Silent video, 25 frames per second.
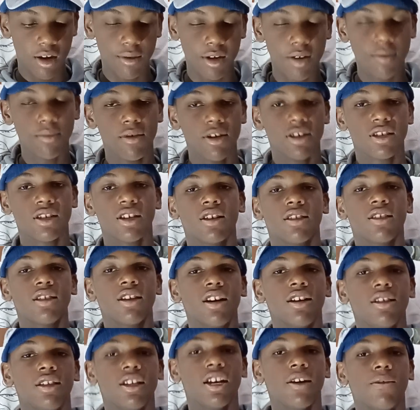Arab Emirates,
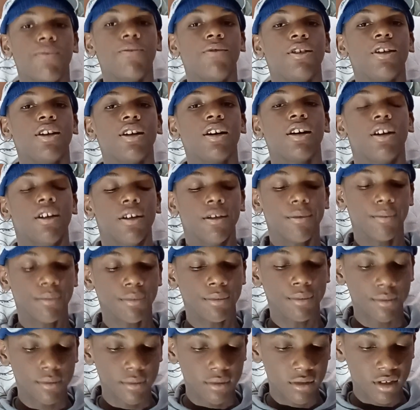Qatar, and Africa
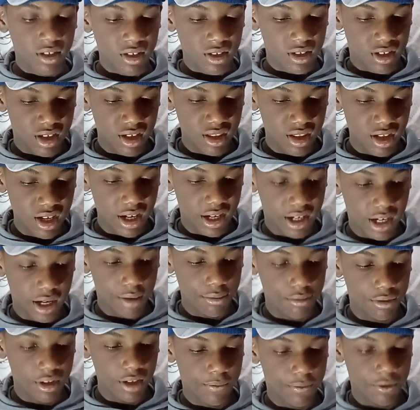together
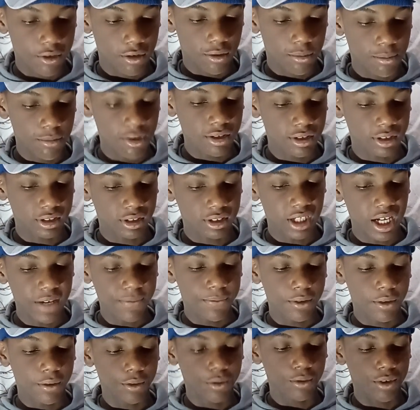accounted for more than
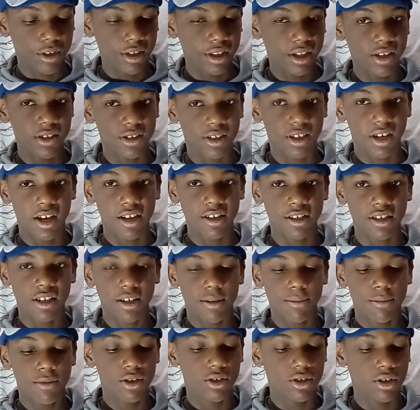half of greenhouse gas
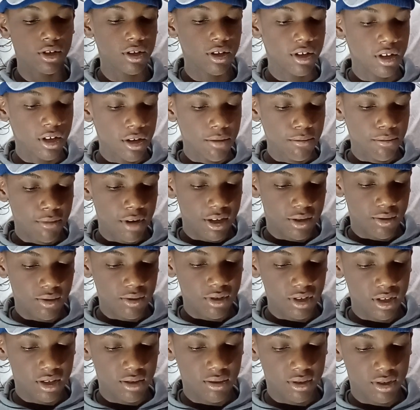emission by
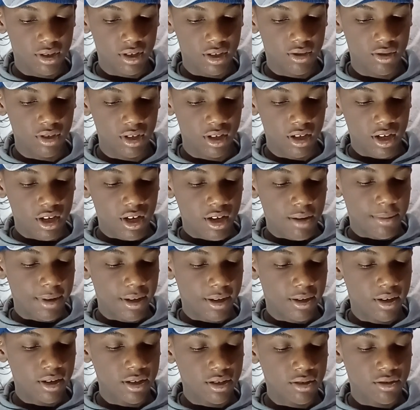2023.
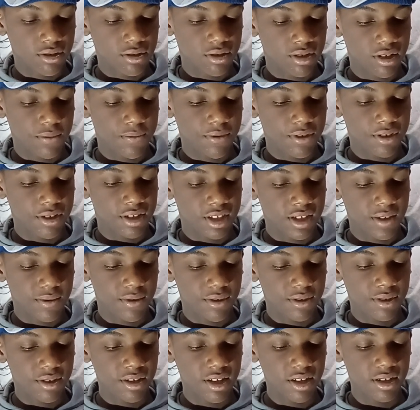By contrast, the
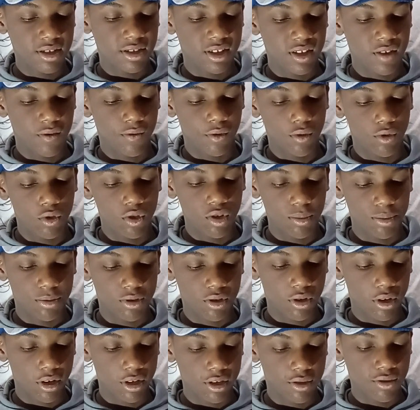47 least
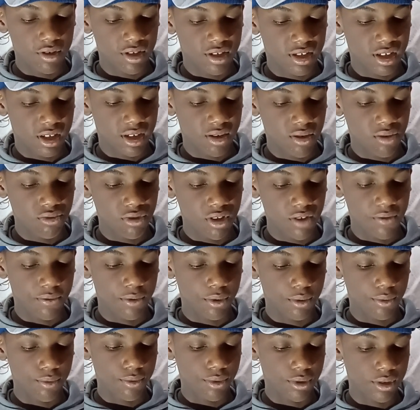developed countries accounted
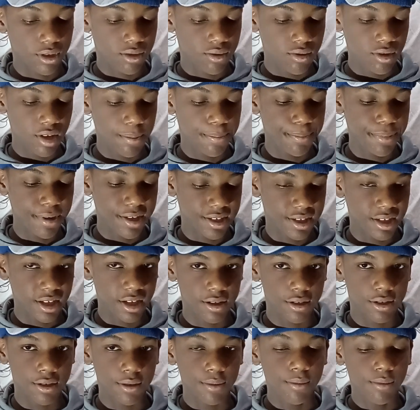for
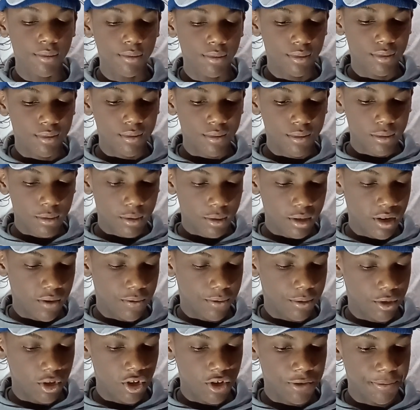3%
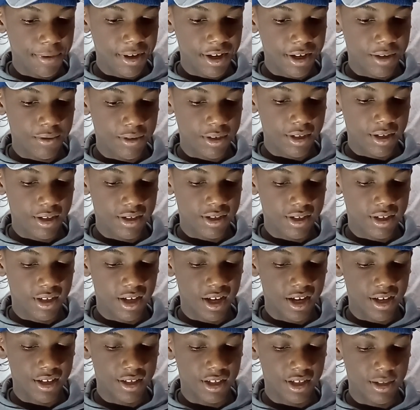of global greenhouse
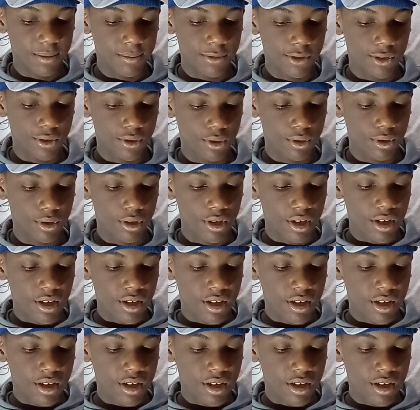gas emission.